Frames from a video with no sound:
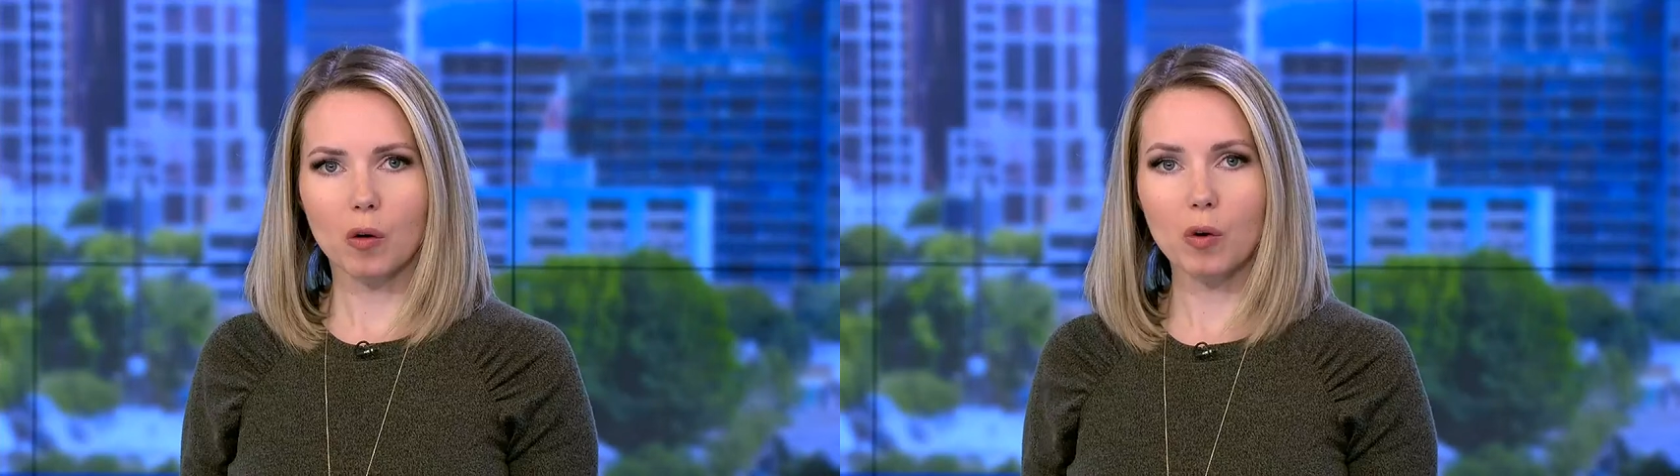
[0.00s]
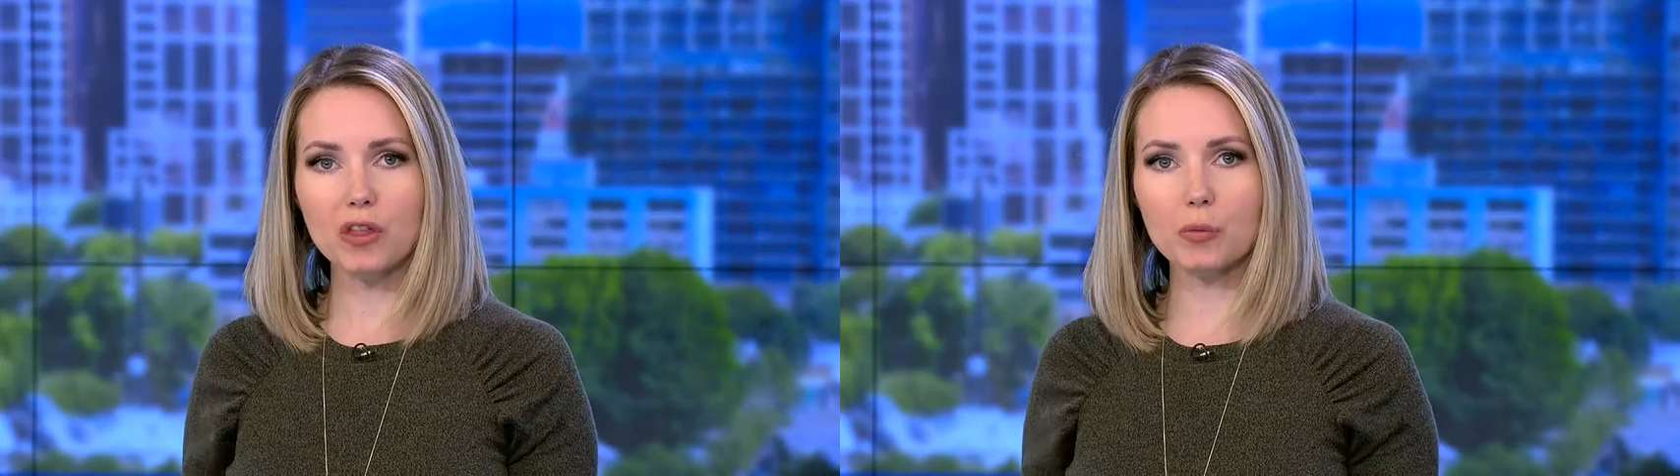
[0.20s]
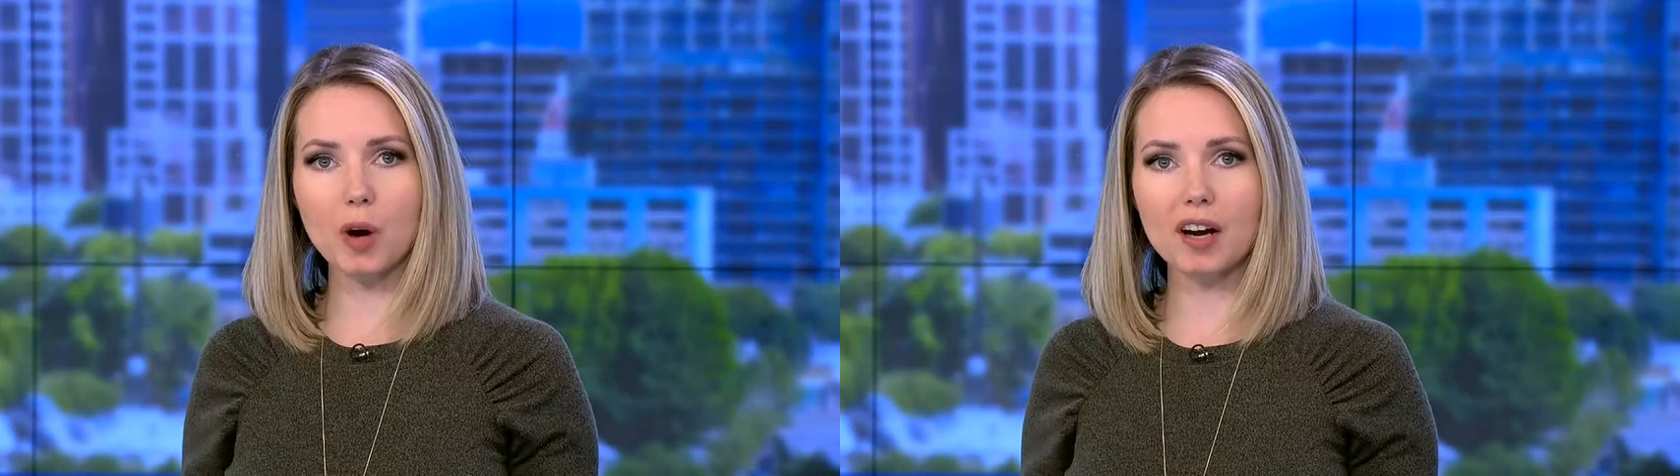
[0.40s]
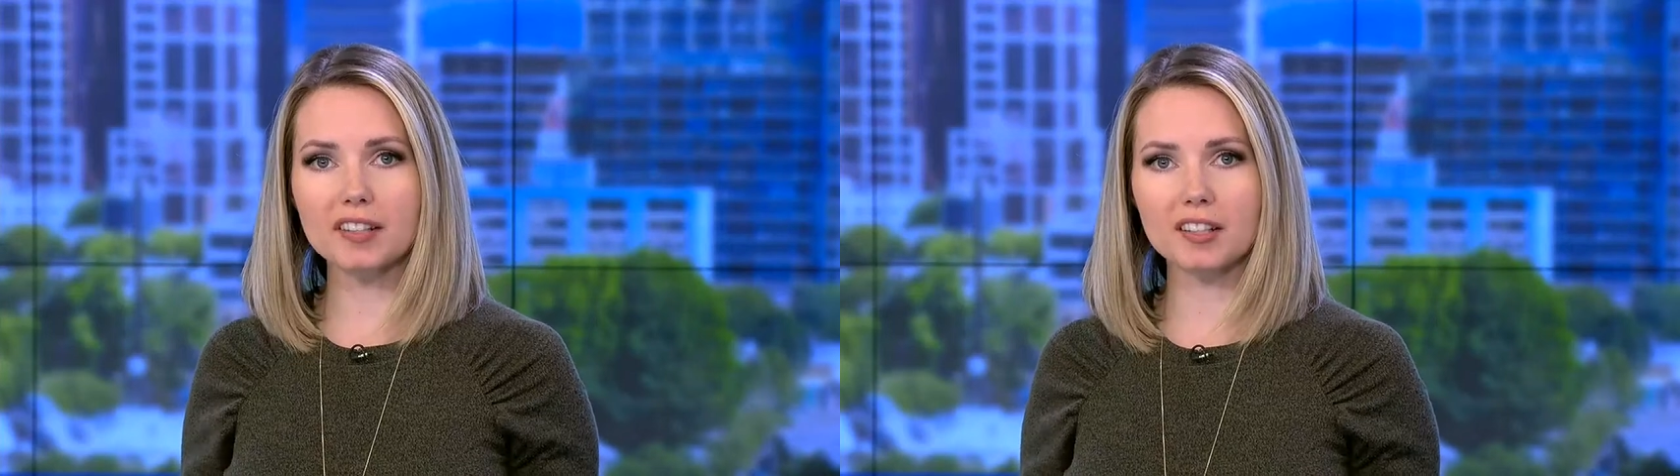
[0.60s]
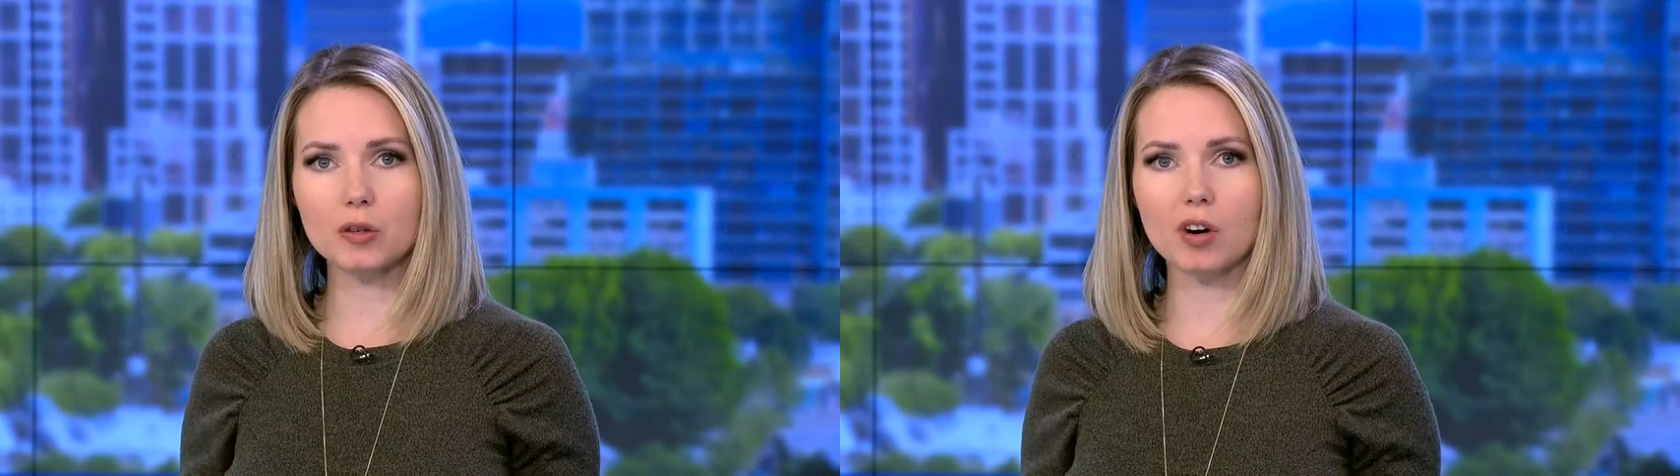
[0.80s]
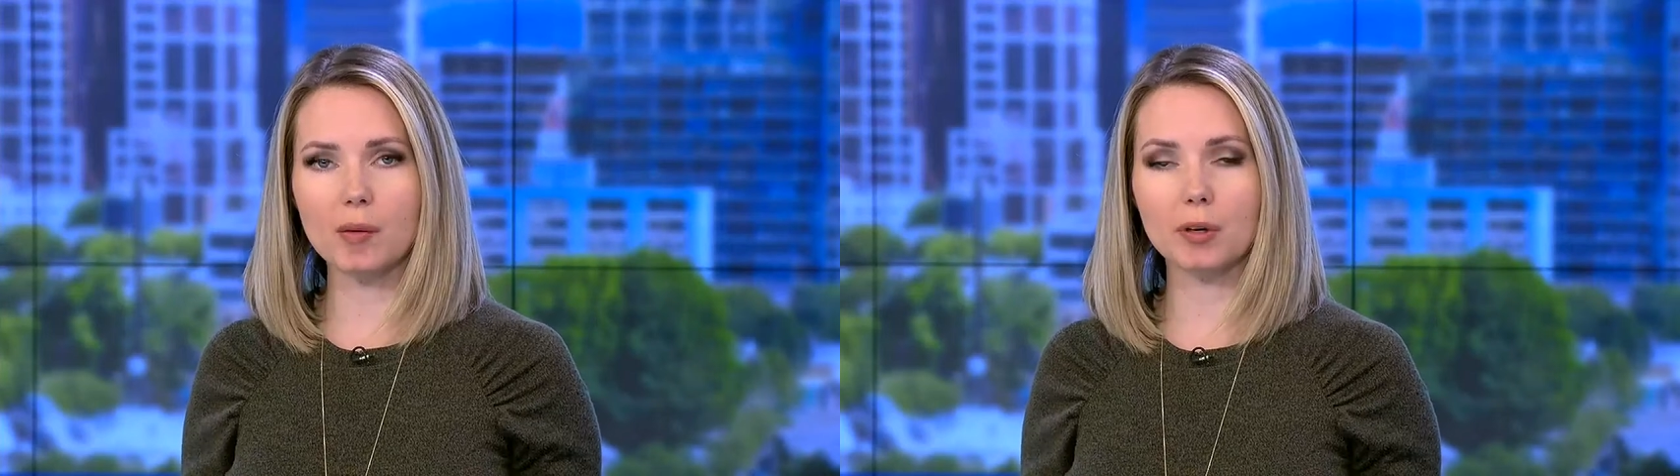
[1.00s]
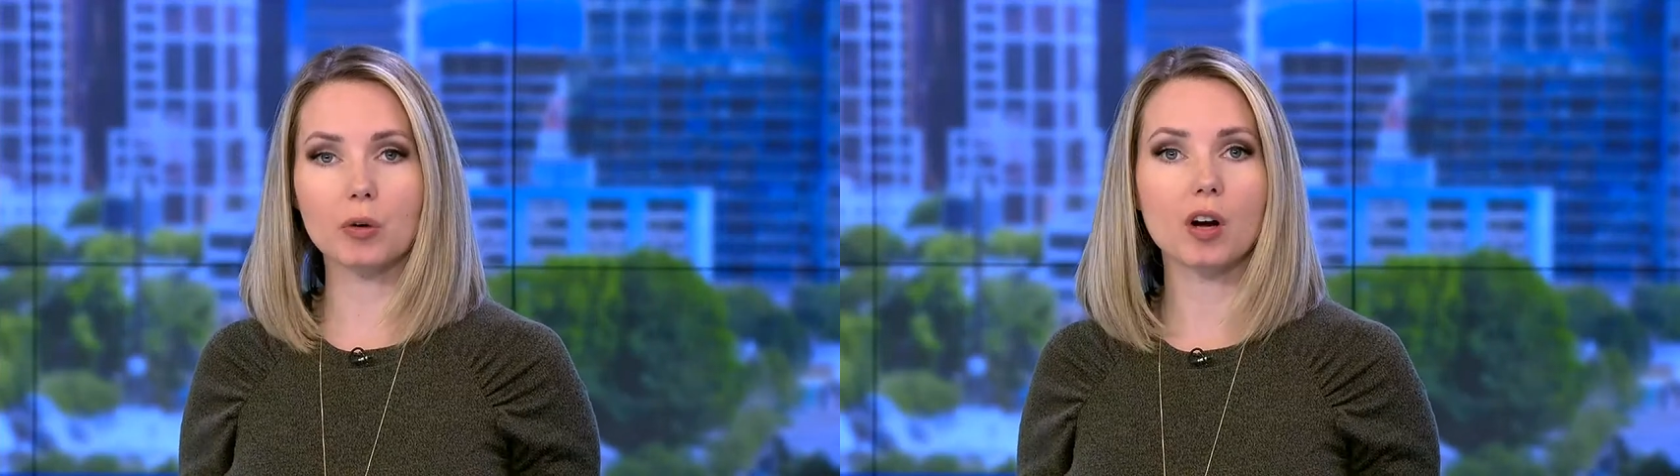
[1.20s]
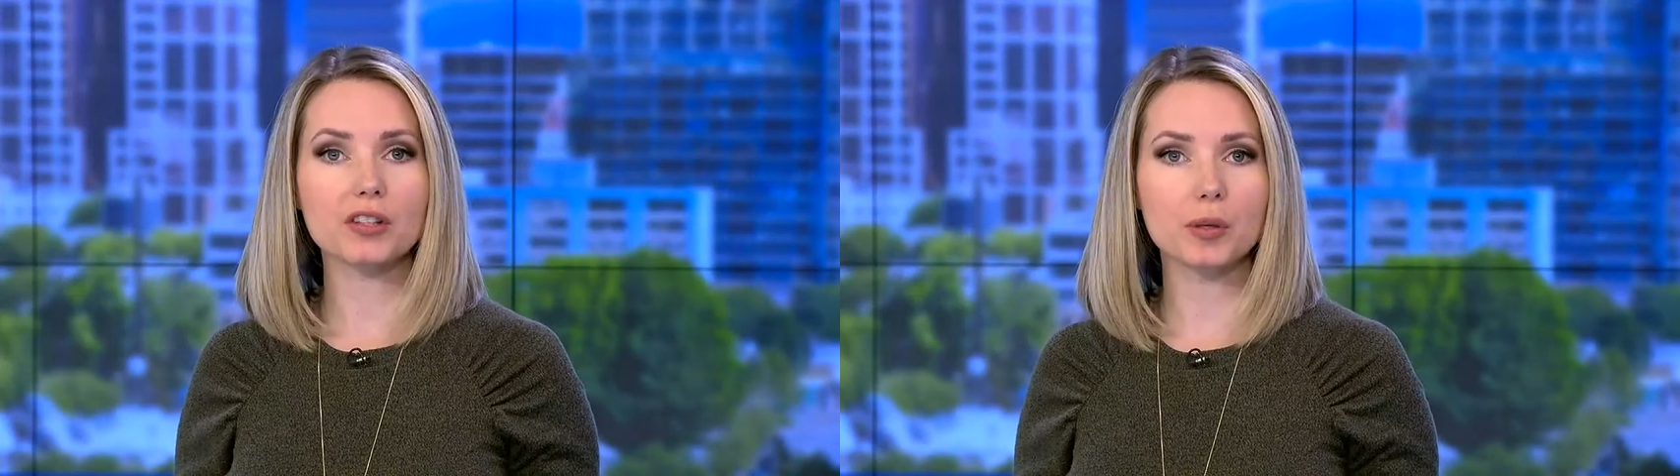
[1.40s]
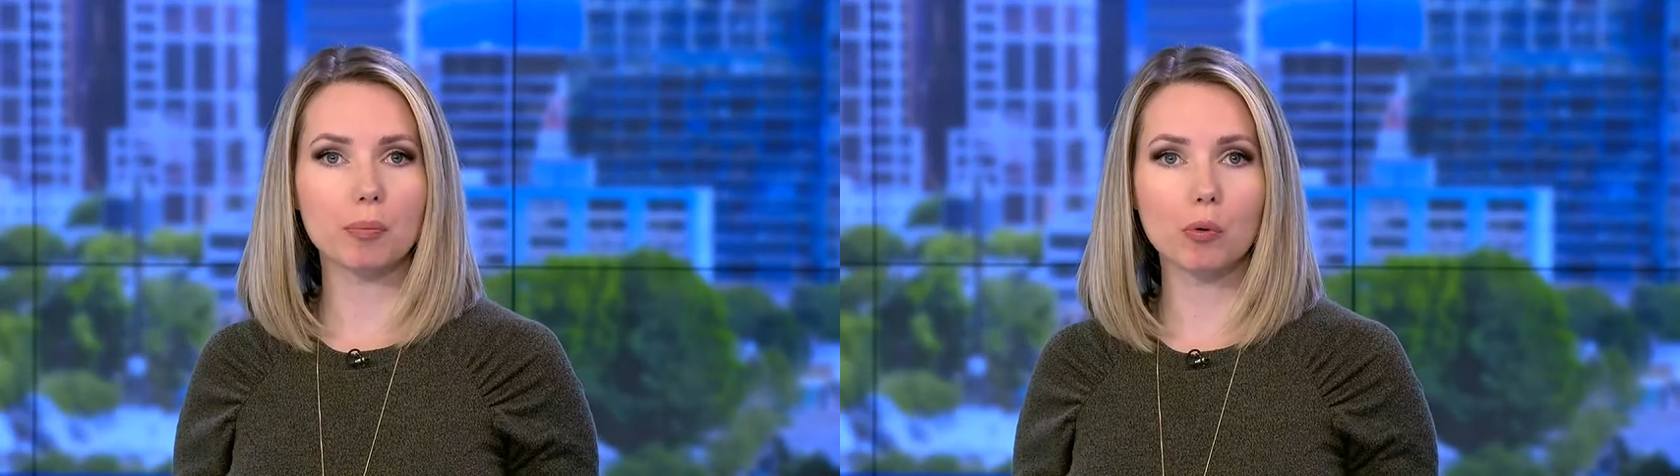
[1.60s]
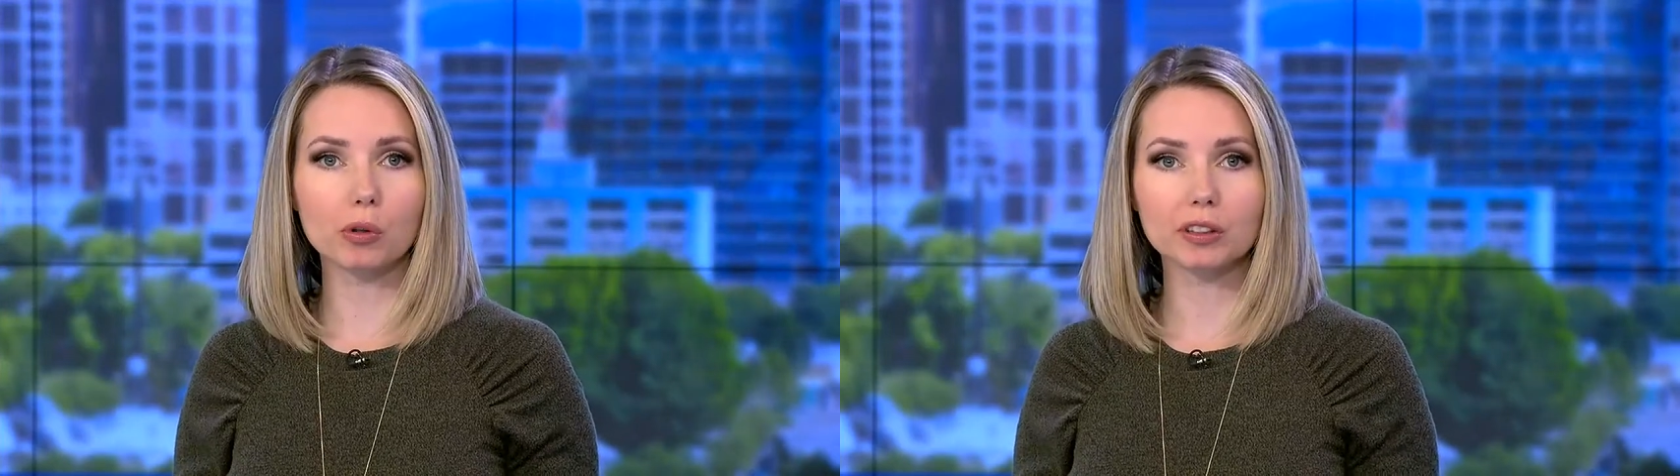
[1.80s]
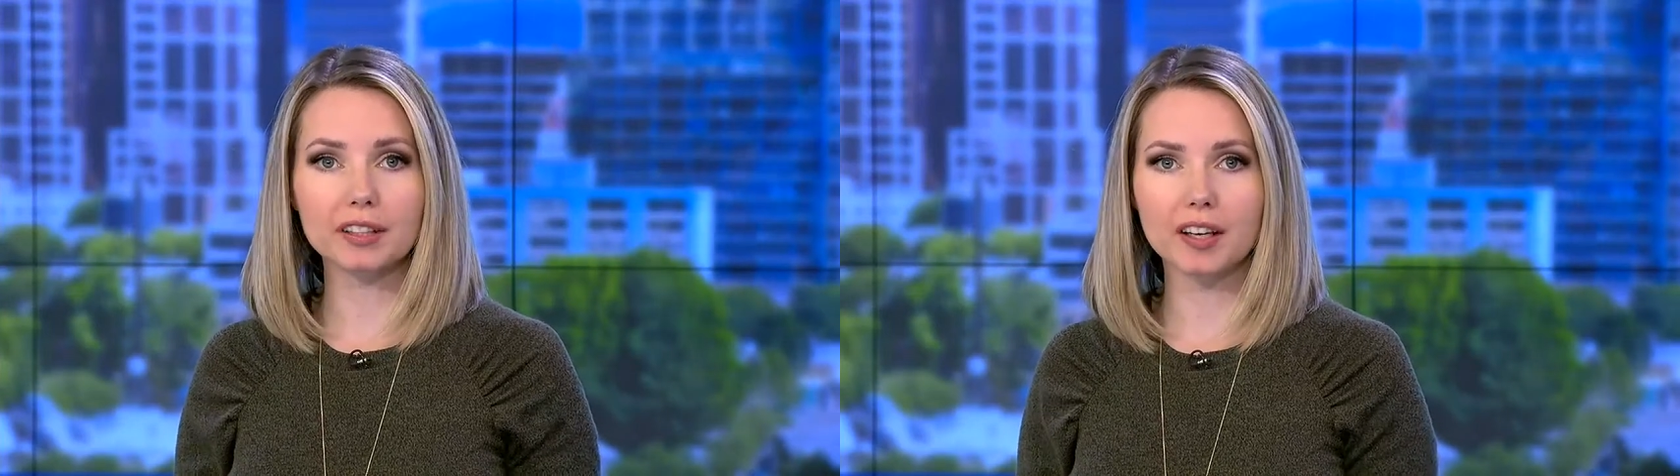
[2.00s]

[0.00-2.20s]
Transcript: With the rise in crime across the Portland